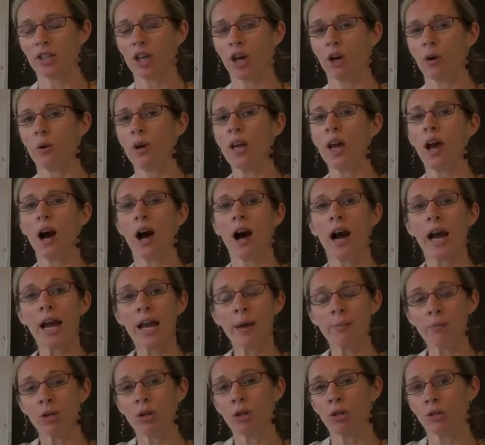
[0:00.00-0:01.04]
So I
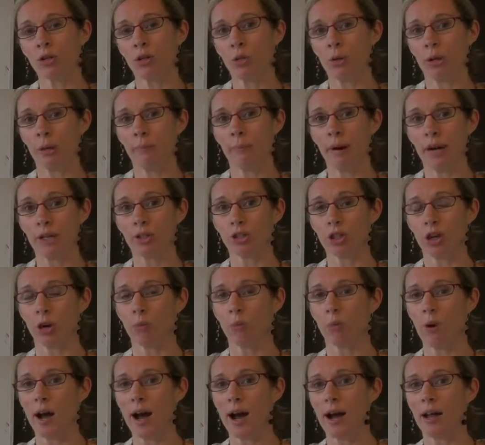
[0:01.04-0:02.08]
am not doing my
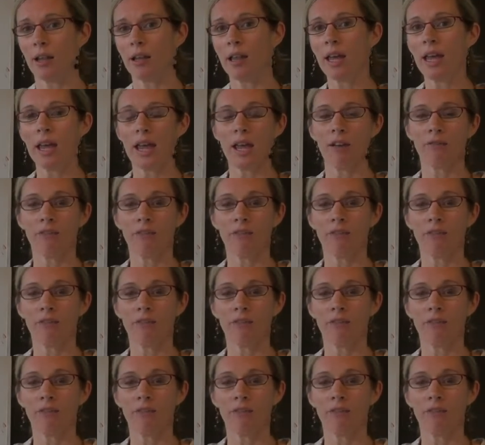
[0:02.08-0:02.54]
job well